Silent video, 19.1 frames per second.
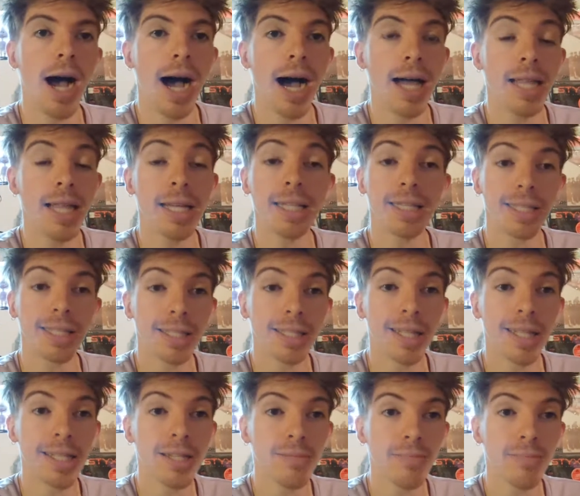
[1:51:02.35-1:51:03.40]
Uh,
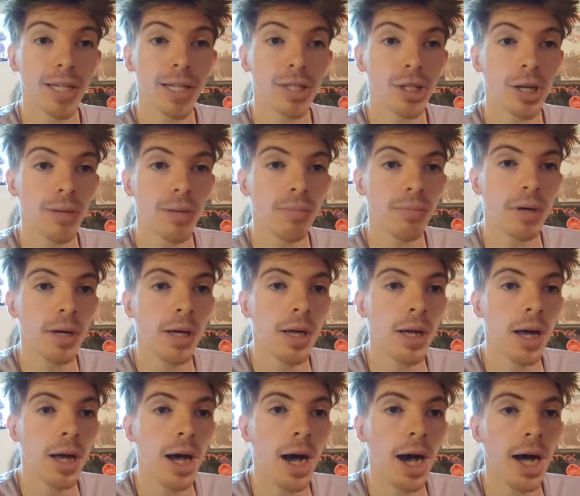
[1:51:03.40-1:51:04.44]
that's that's a big jump.
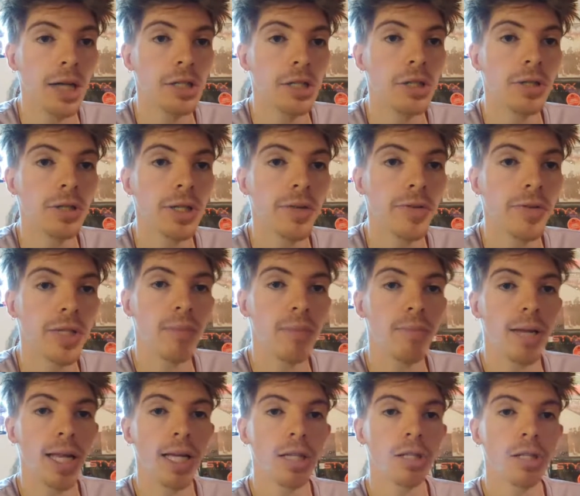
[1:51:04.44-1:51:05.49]
Uh, Joseph said,
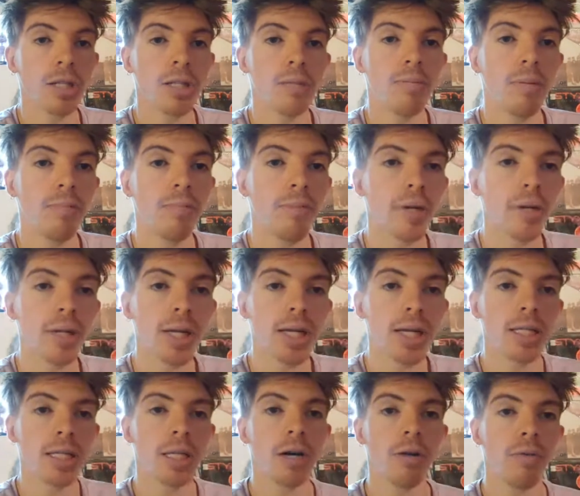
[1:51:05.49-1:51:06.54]
My nation has been building
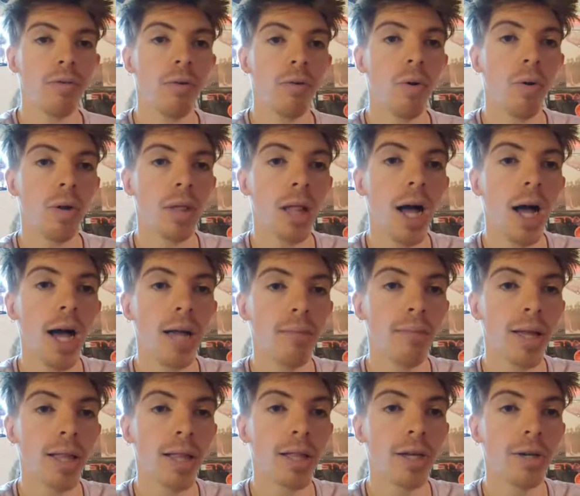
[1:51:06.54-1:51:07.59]
itself online,
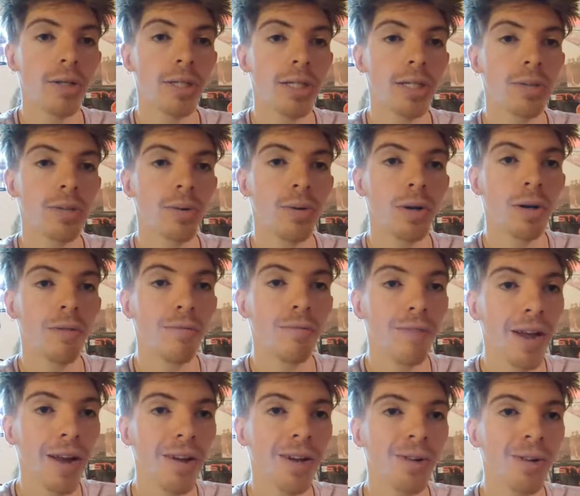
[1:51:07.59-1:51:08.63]
mainly on Discord.
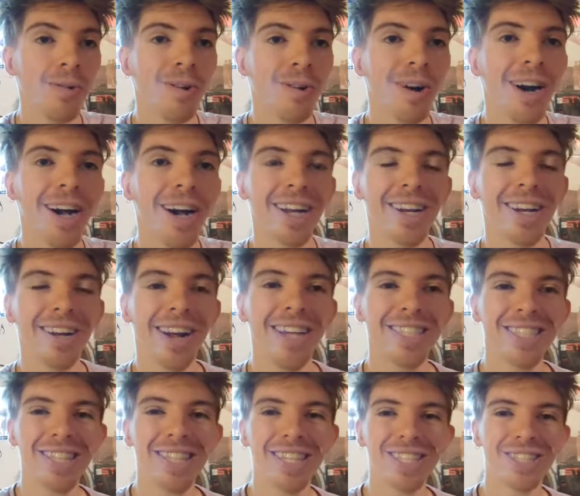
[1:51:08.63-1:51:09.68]
Very cool. Uh,
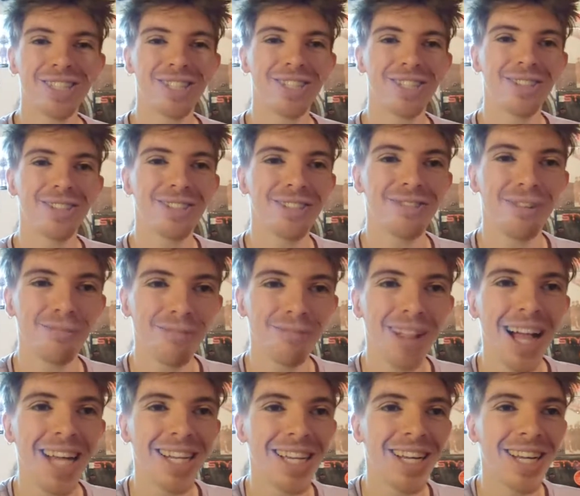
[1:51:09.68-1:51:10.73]
congratulations, Joseph. I'm
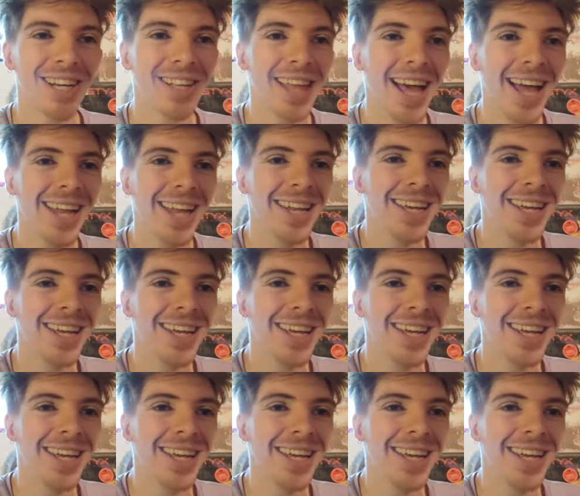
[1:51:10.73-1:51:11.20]
glad to hear that.